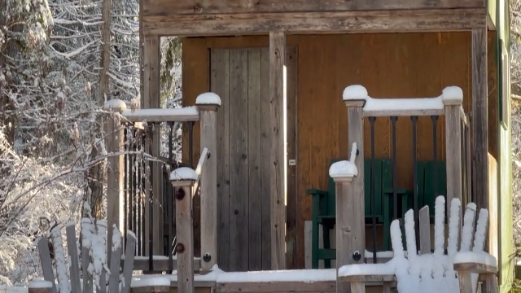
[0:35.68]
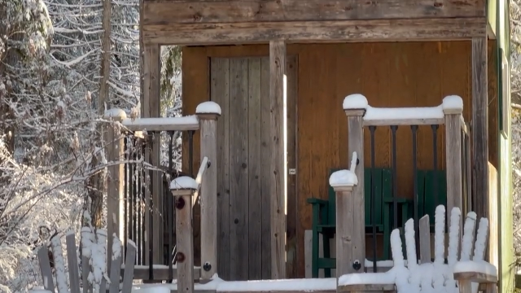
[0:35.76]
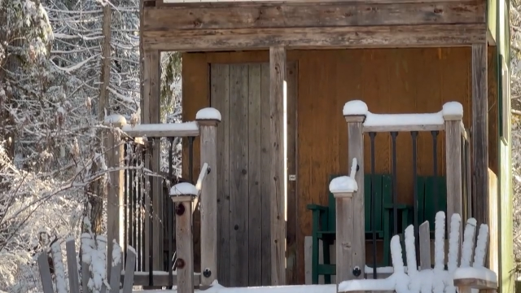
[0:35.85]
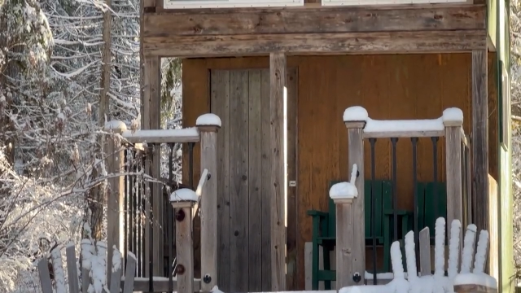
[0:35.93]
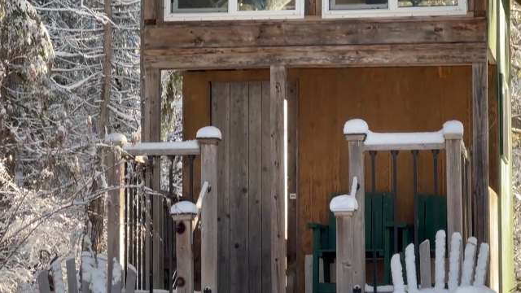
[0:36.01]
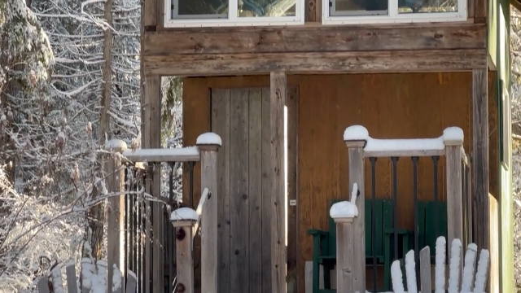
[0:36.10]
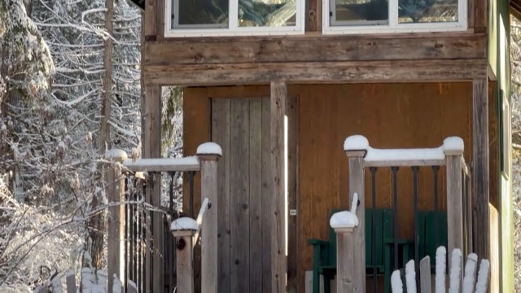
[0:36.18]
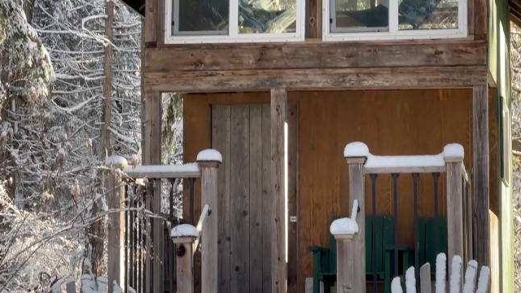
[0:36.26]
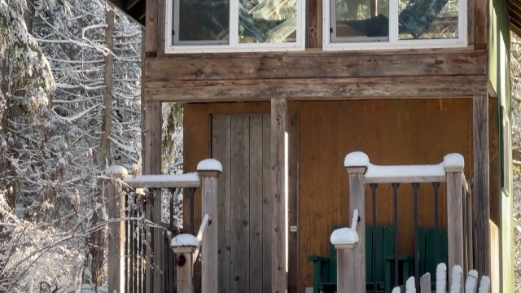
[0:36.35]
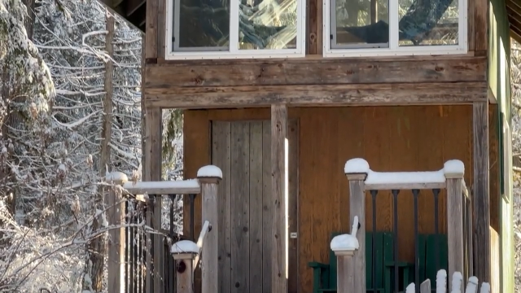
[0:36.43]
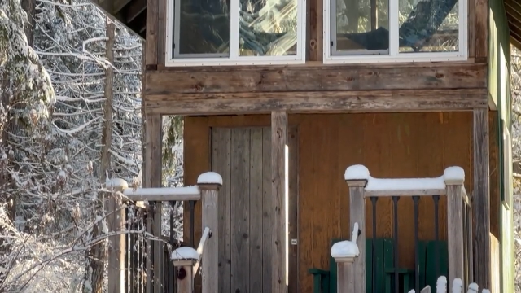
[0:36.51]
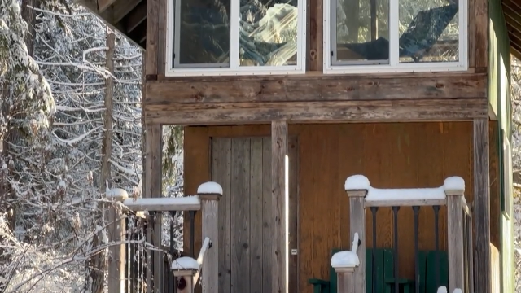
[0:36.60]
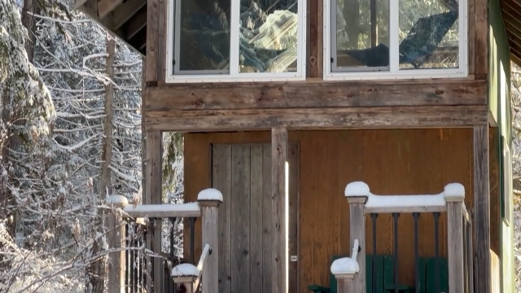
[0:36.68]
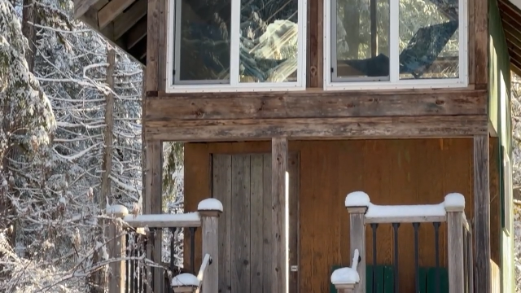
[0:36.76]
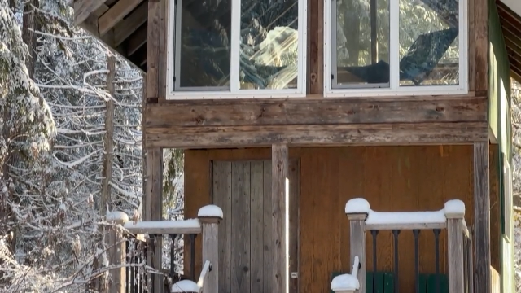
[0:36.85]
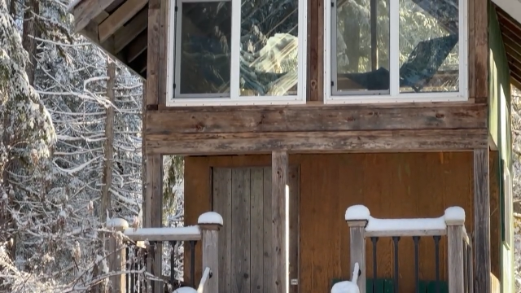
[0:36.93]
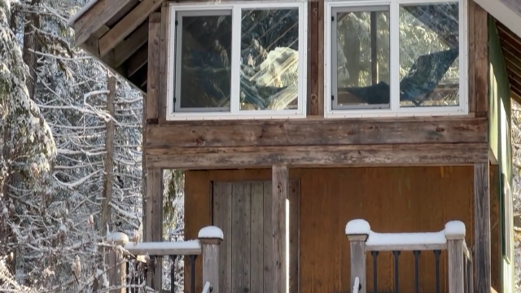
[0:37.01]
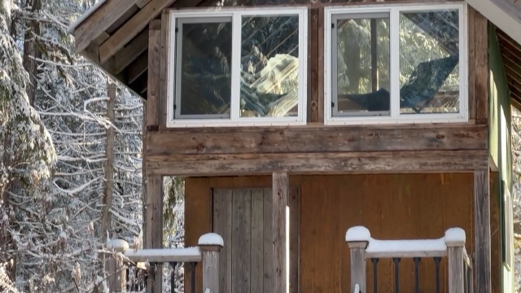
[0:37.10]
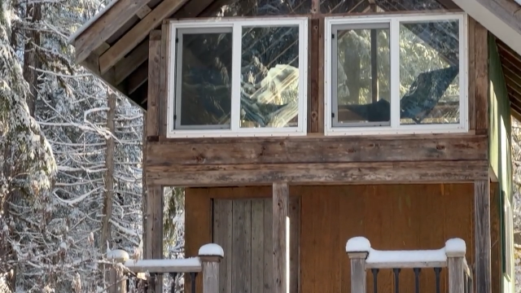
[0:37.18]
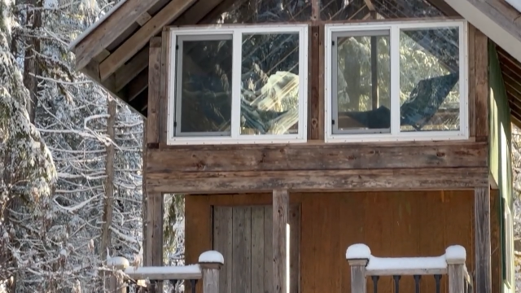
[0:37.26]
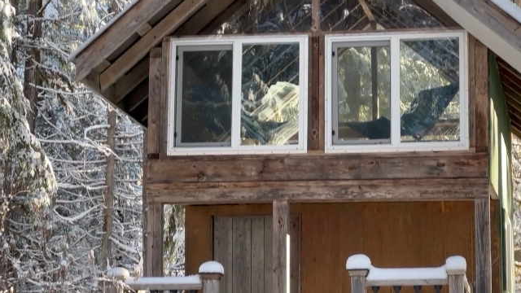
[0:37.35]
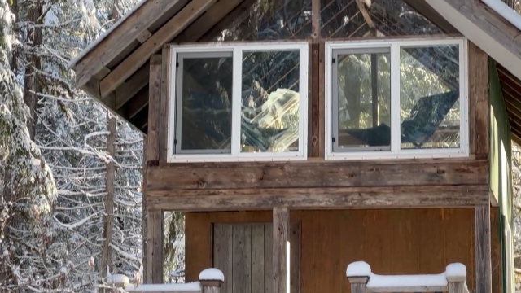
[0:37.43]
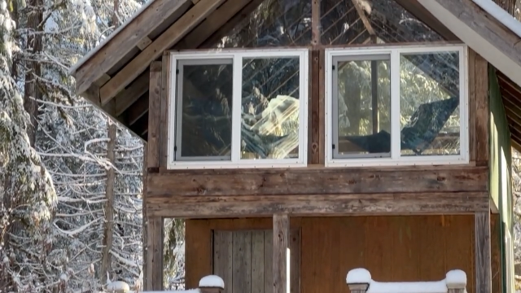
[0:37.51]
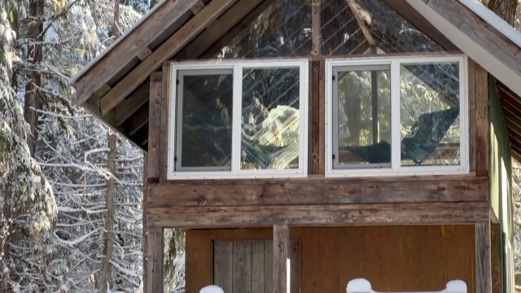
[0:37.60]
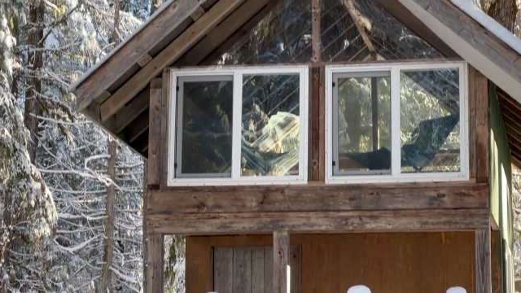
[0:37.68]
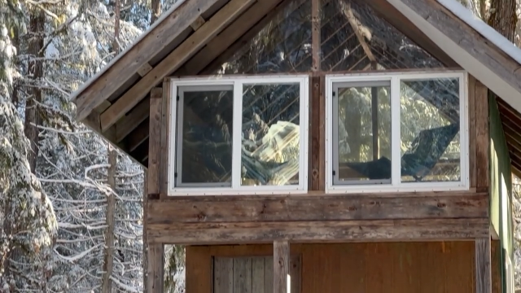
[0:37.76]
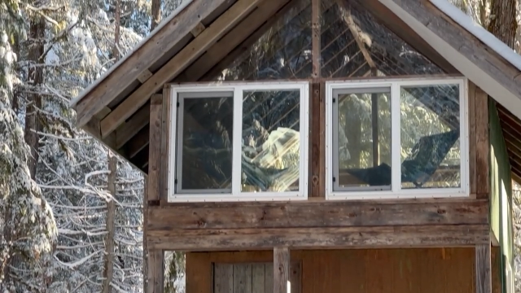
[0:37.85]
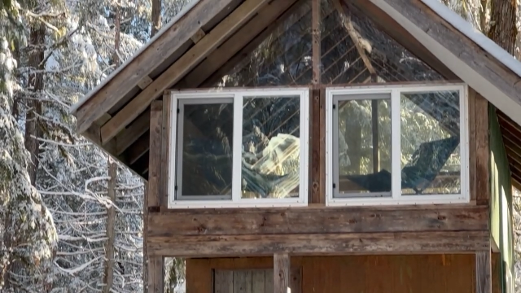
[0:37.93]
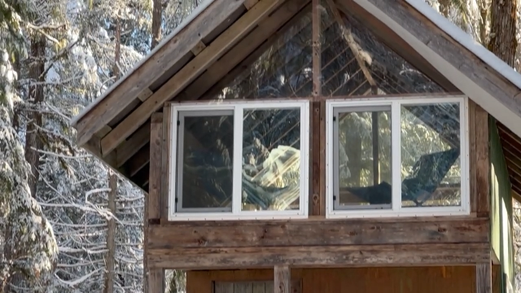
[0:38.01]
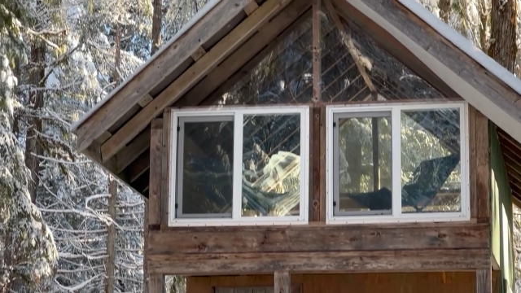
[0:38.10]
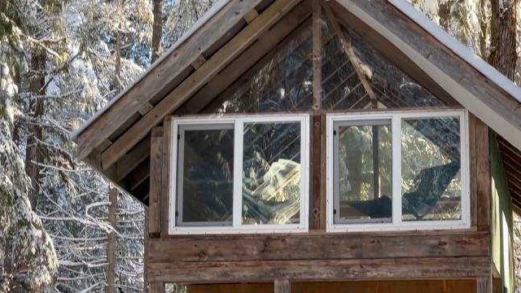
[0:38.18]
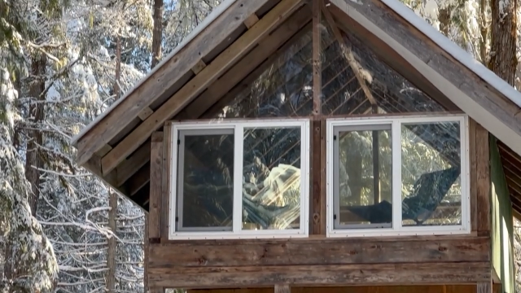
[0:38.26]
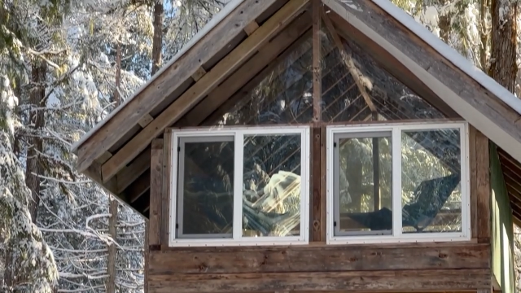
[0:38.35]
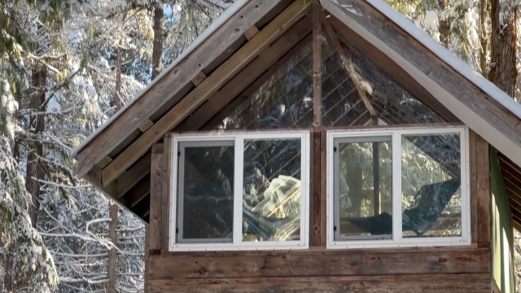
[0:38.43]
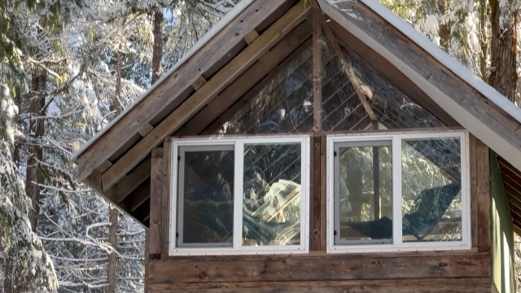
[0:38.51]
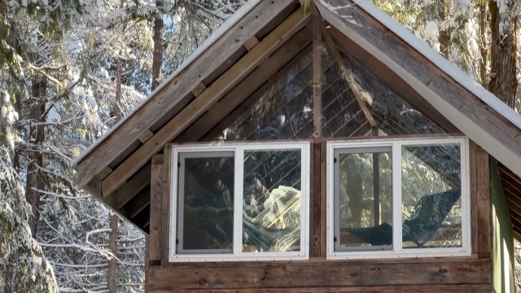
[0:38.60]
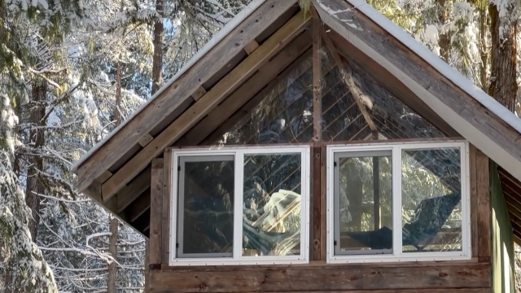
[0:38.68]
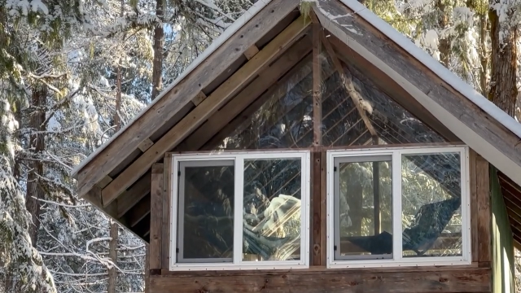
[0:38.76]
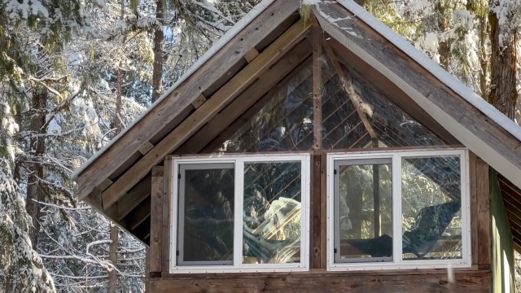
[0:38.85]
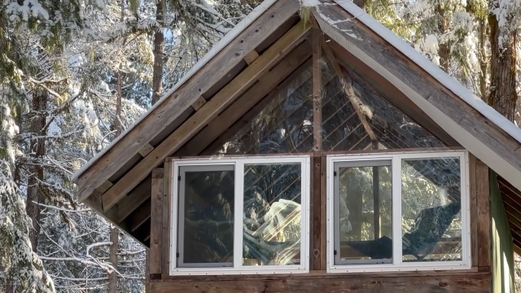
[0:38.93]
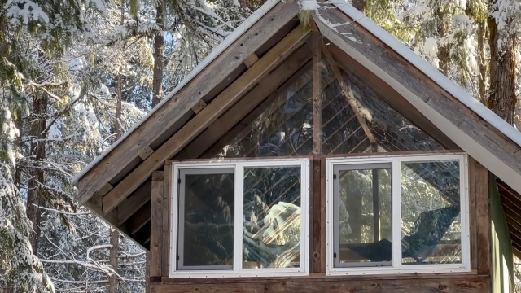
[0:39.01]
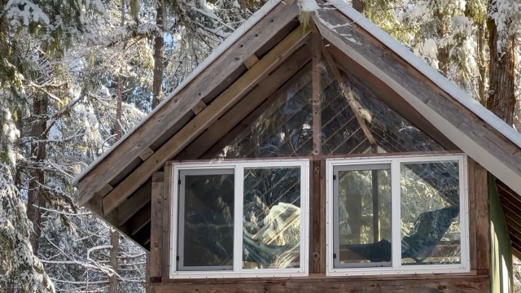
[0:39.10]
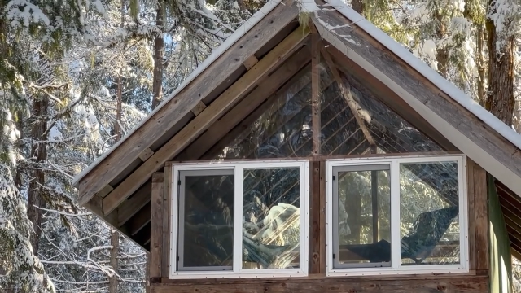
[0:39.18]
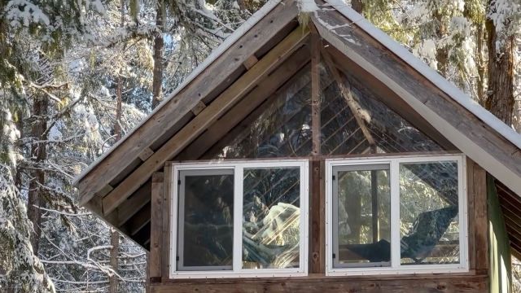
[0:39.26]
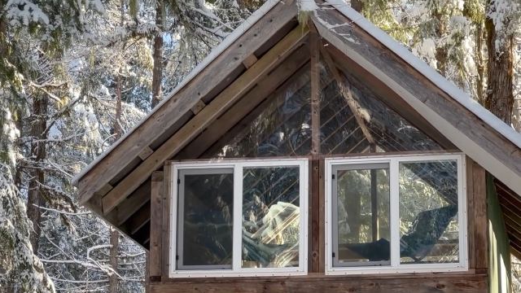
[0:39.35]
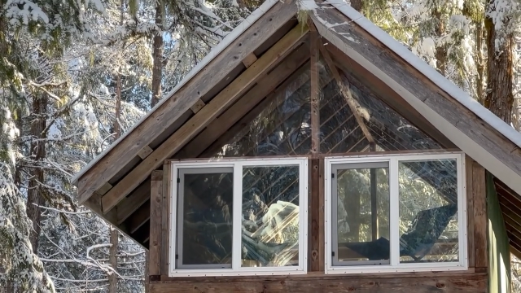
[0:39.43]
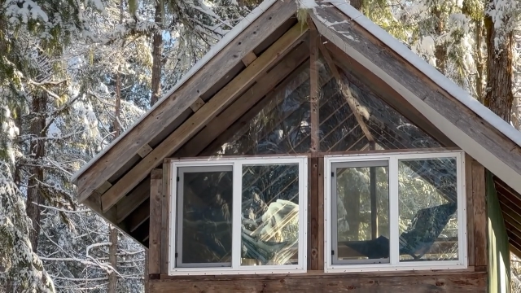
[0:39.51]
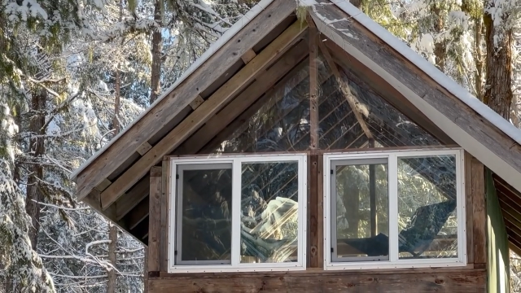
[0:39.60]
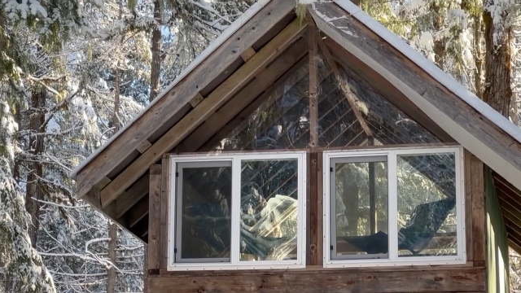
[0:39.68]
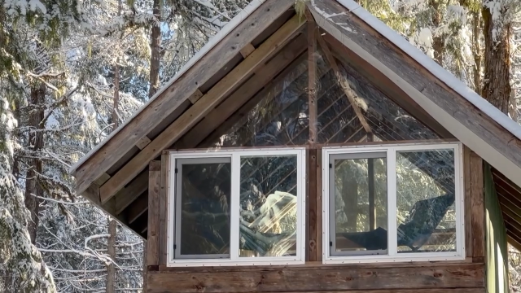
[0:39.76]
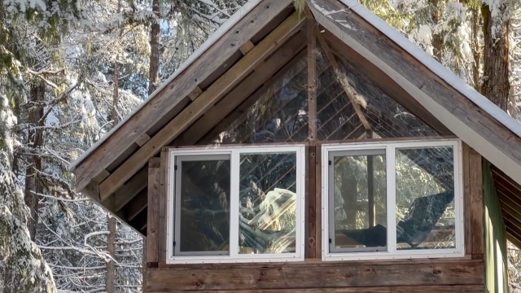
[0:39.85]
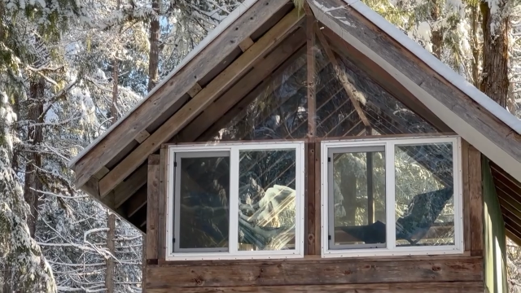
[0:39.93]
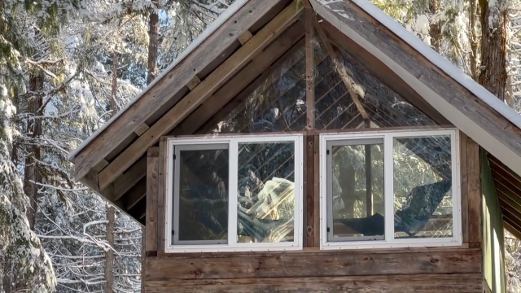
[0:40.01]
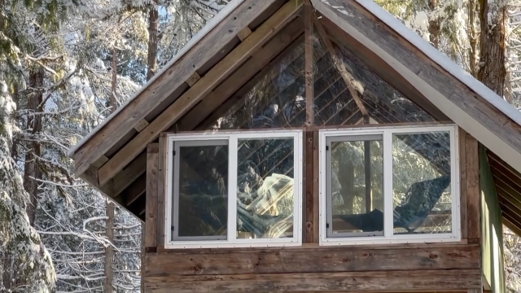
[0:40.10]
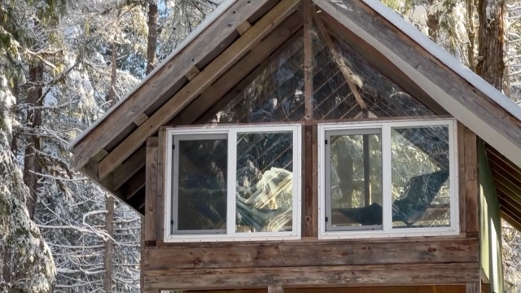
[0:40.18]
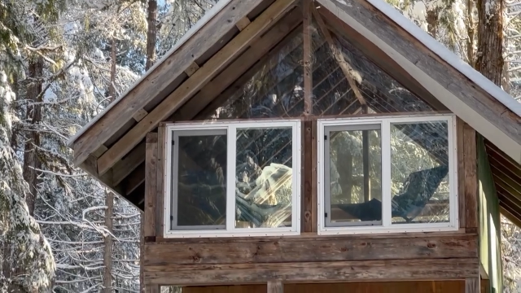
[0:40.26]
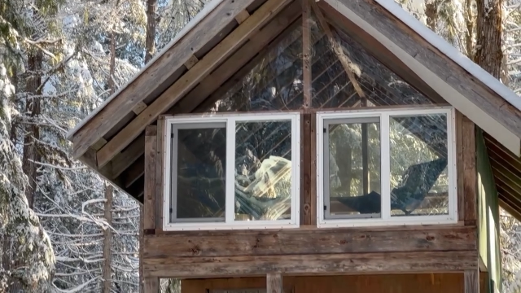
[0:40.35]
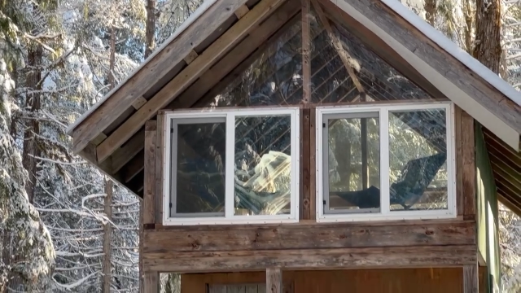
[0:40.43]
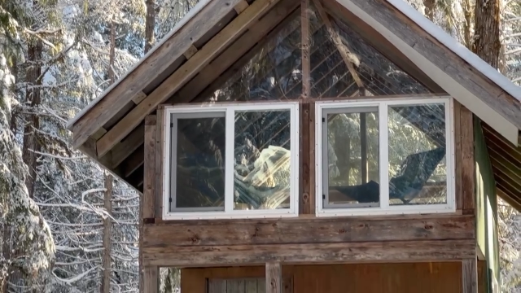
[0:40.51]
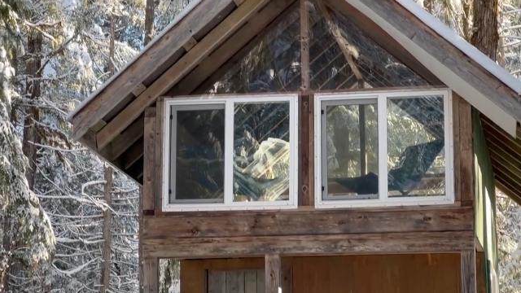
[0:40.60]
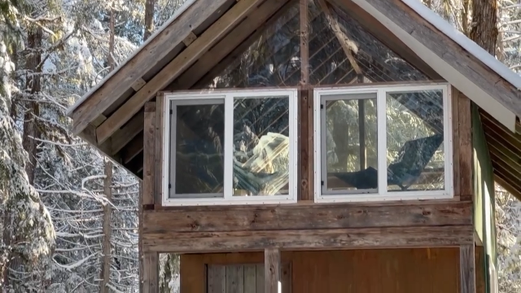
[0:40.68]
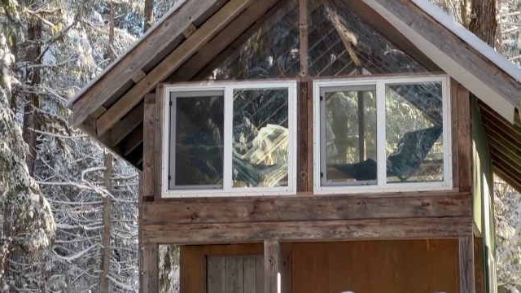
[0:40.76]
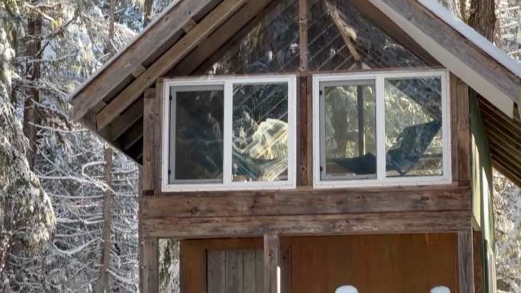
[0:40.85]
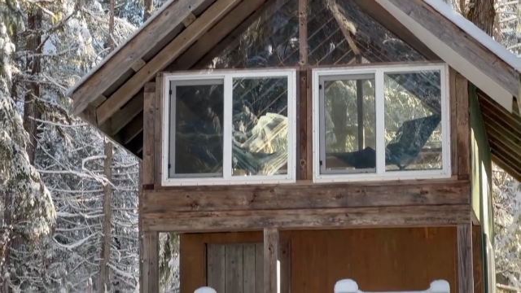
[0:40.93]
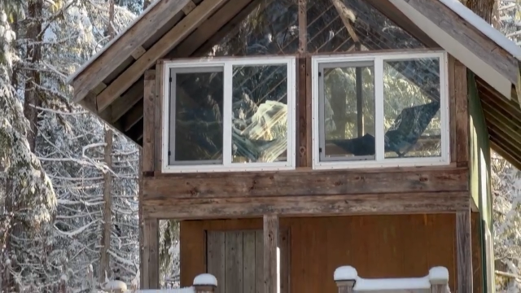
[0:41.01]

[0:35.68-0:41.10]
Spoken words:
[unreadable: no face in view]